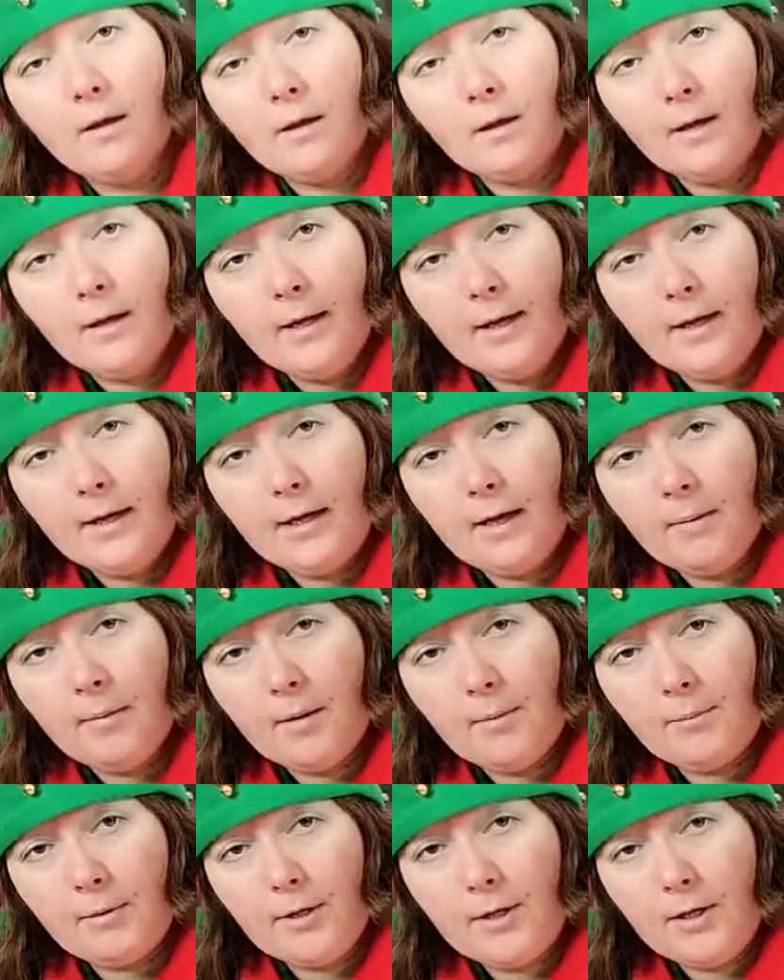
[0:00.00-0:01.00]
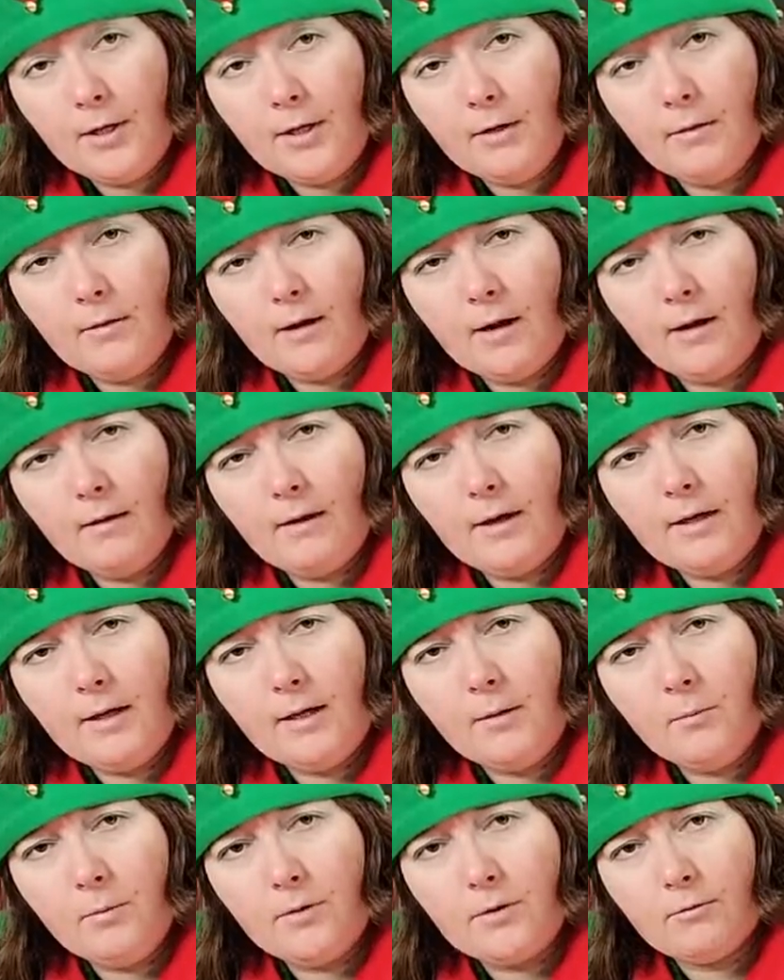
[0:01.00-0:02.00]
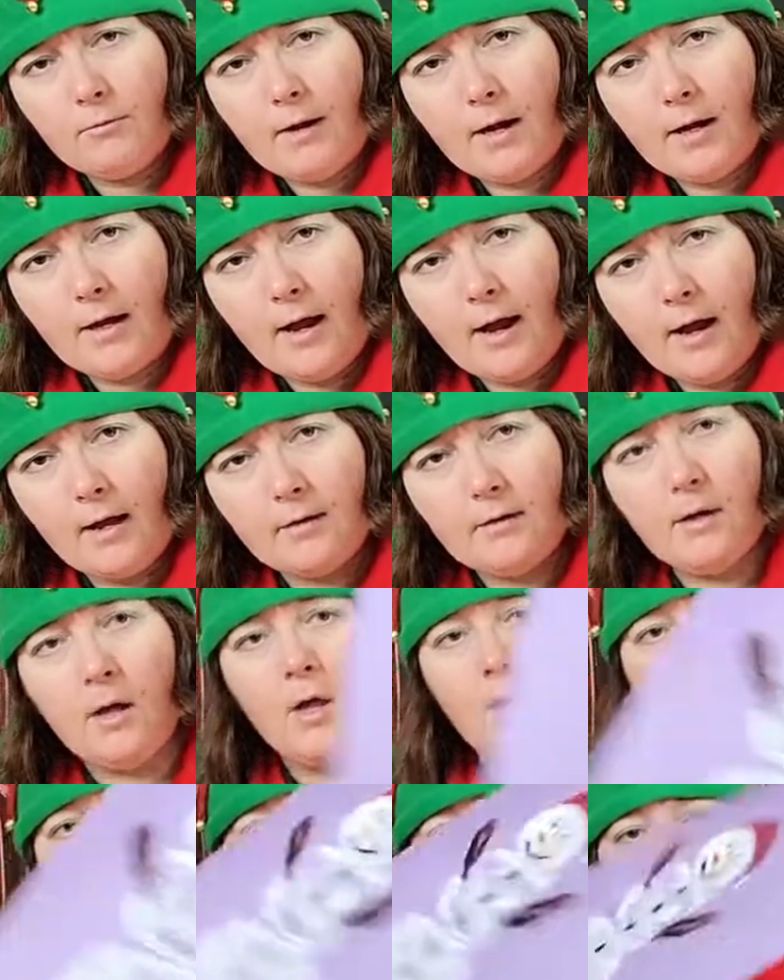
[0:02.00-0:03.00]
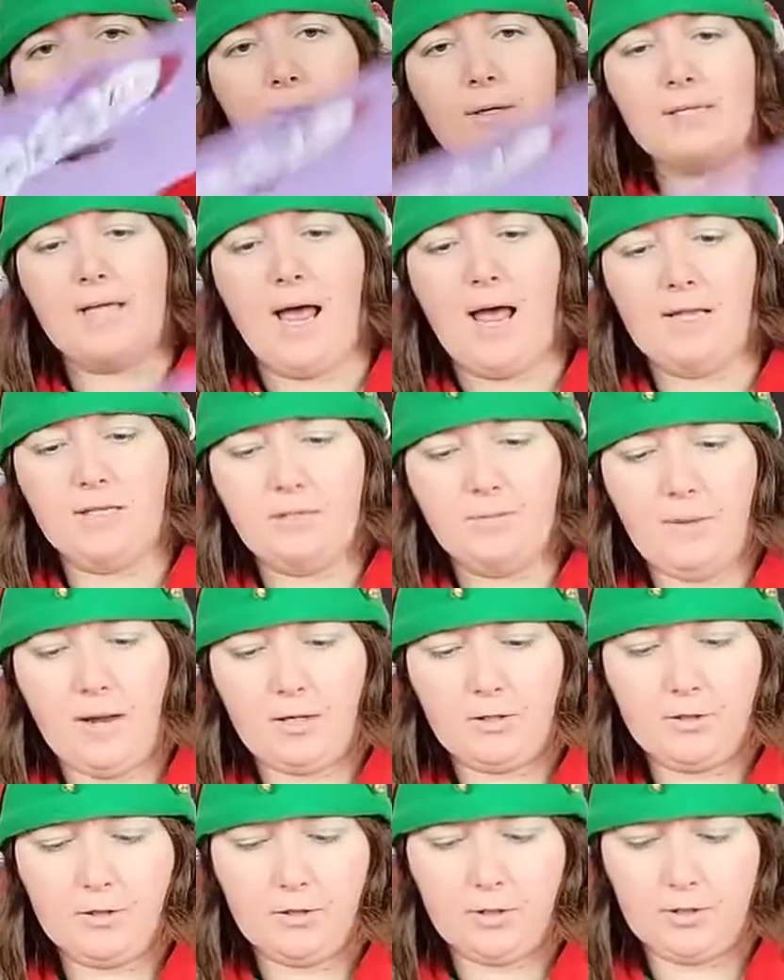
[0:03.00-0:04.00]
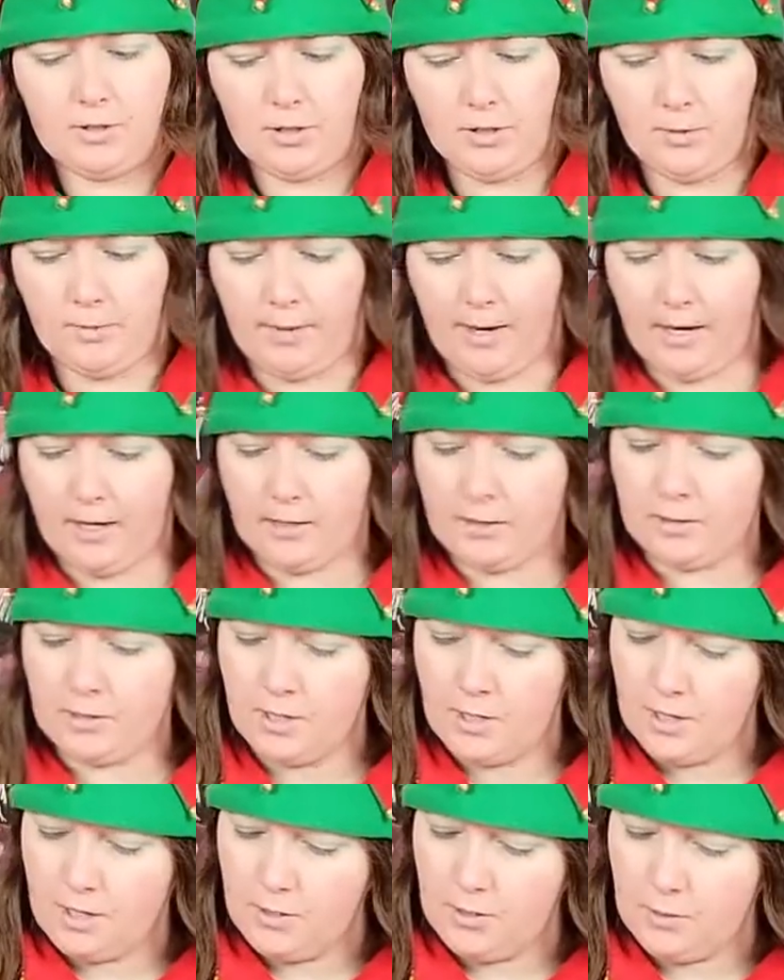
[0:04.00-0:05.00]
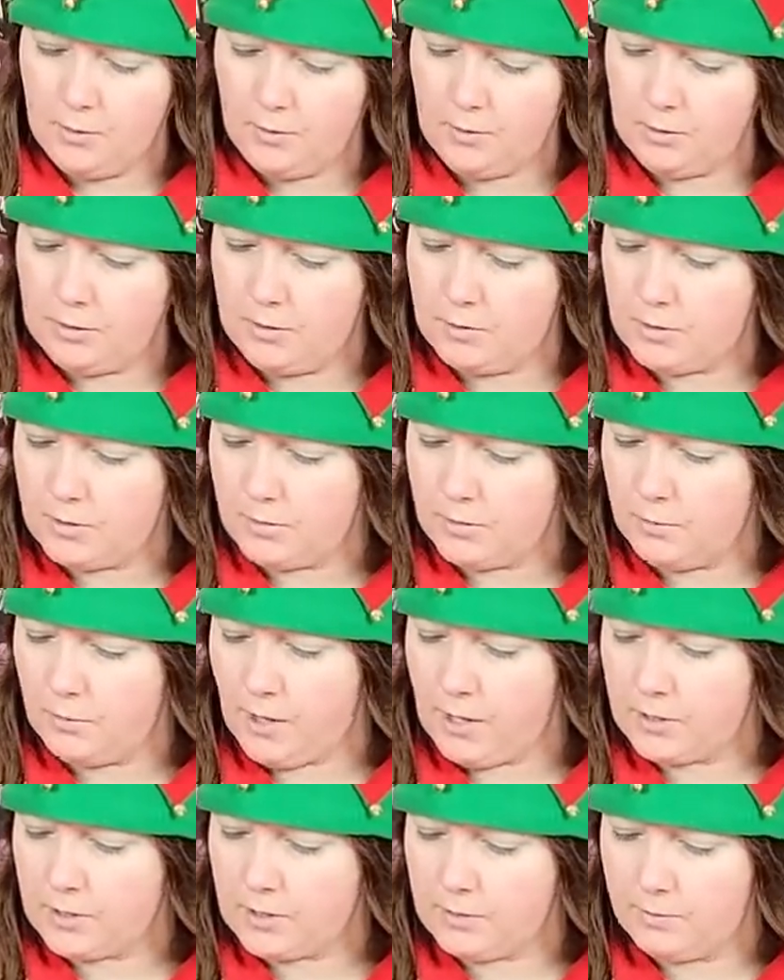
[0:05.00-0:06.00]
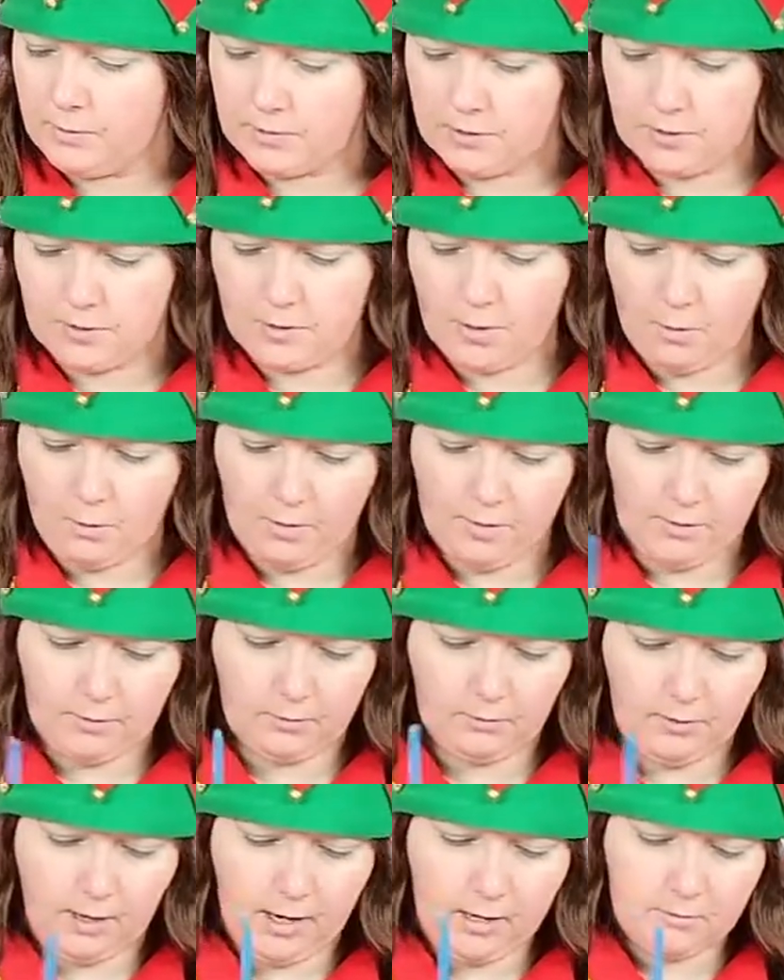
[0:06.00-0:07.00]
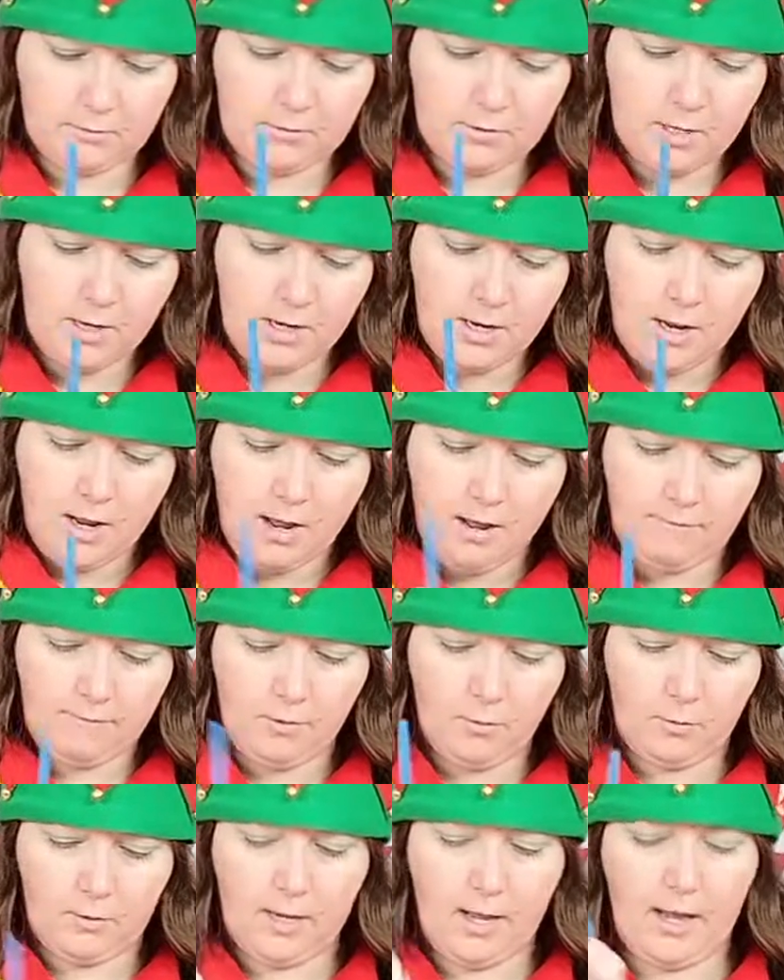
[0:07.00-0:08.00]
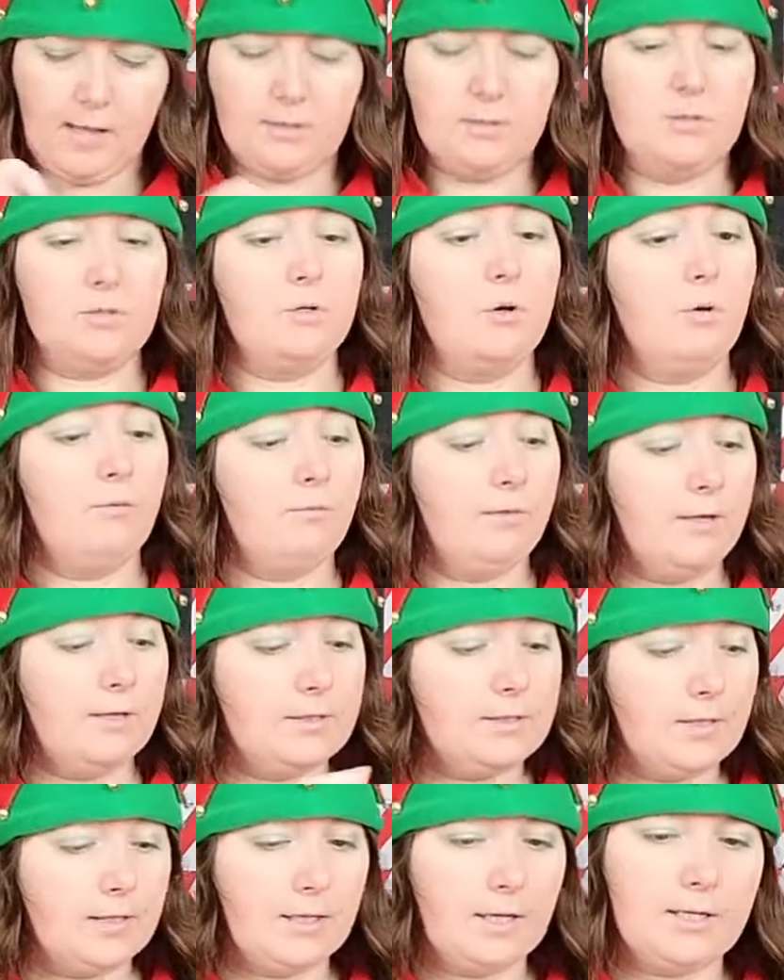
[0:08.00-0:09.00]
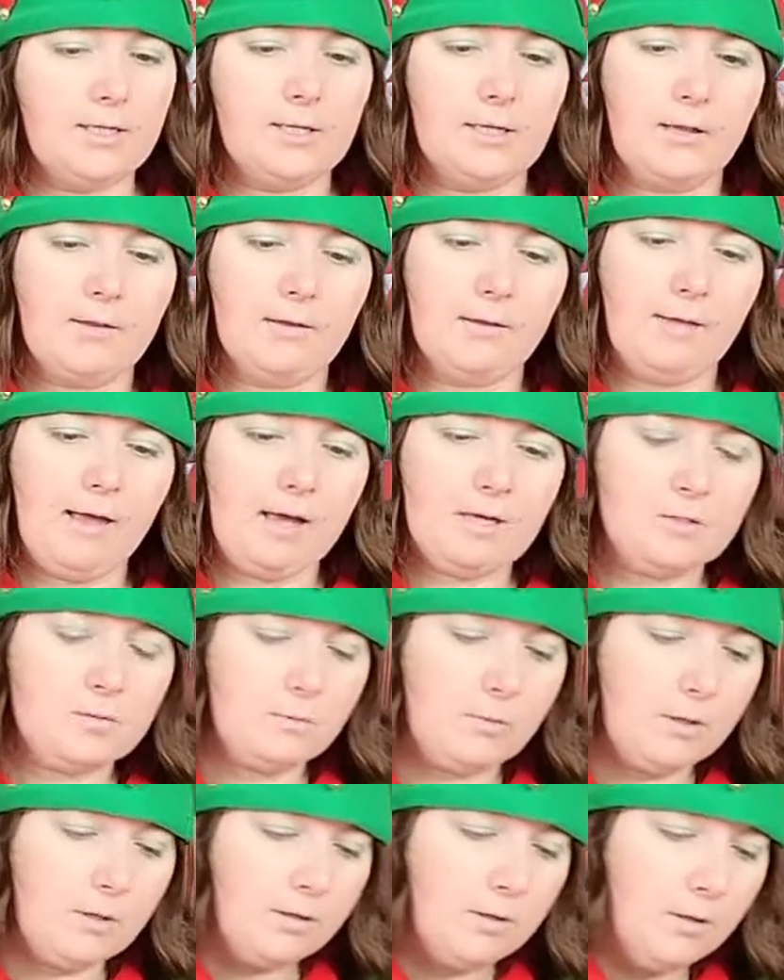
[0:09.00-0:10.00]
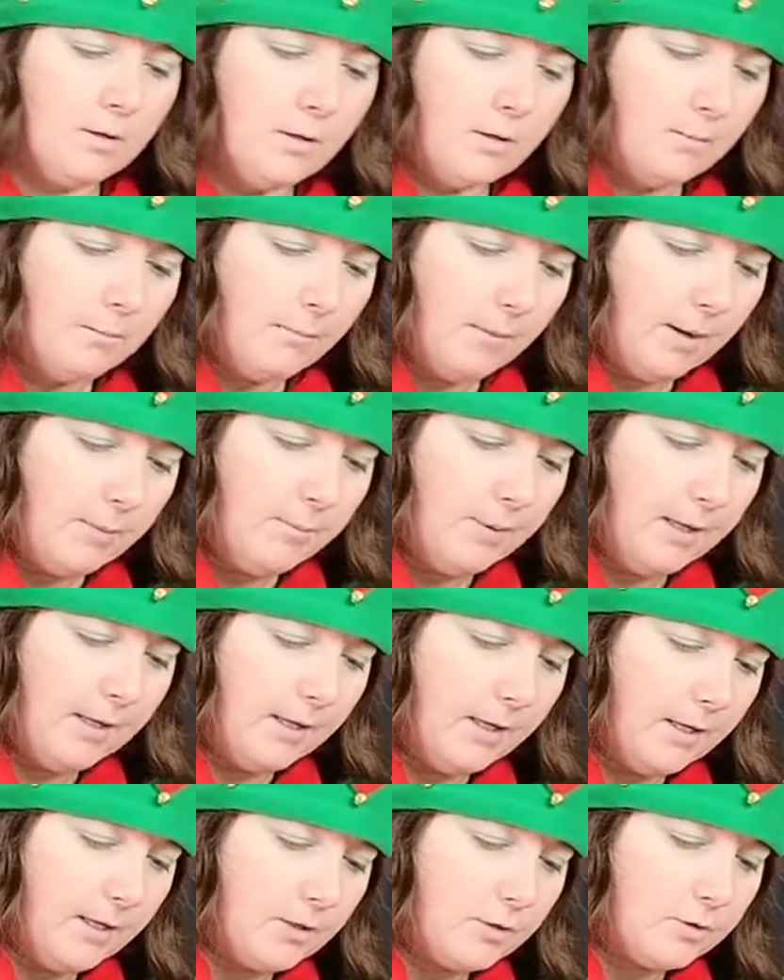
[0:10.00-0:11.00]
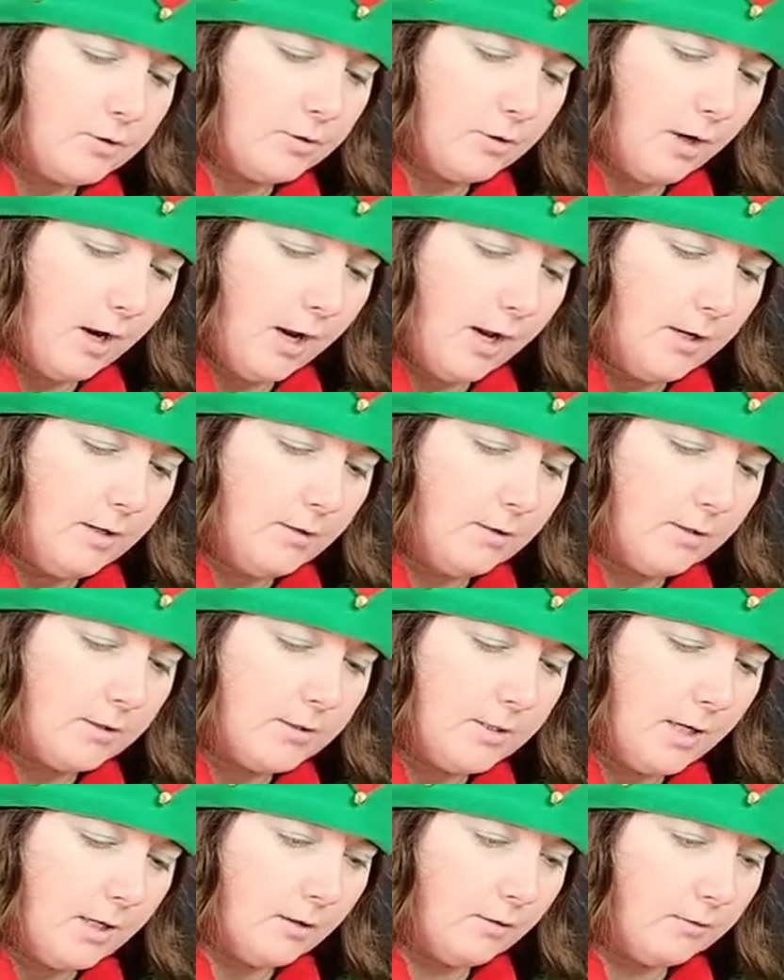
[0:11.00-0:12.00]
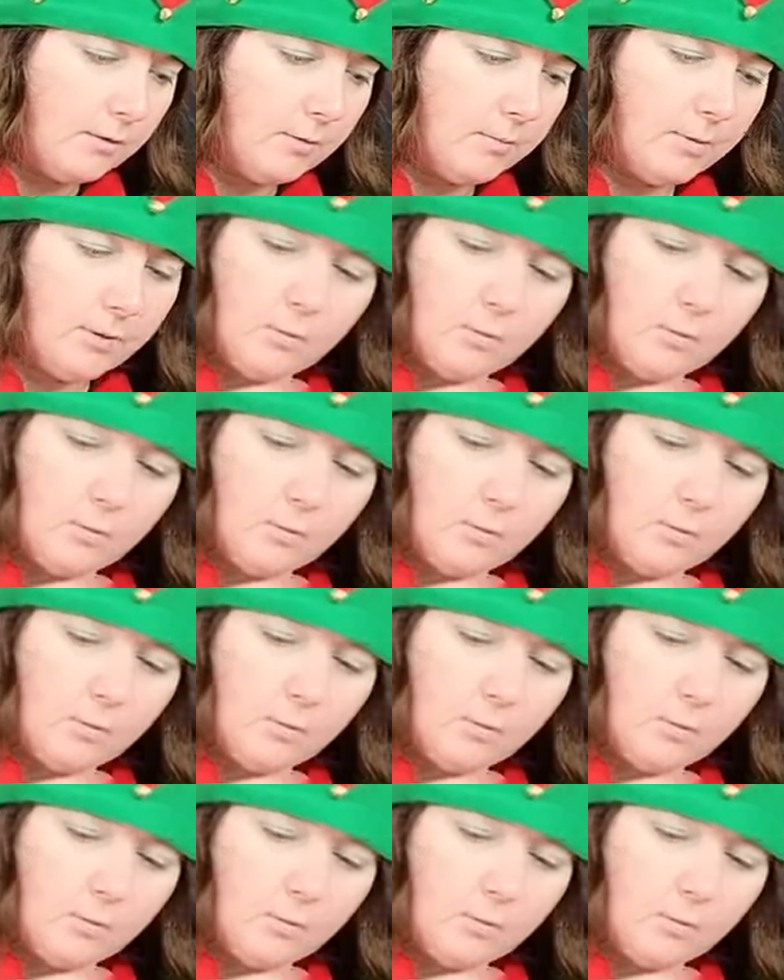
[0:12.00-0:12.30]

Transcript: He came out pretty cute. I like him with the red hat. You can always add some extras to your page. You can use the brush to put snow on the ground. If you want to add snowflakes like I did on the last one, my pinky is dry. You can take a little bit of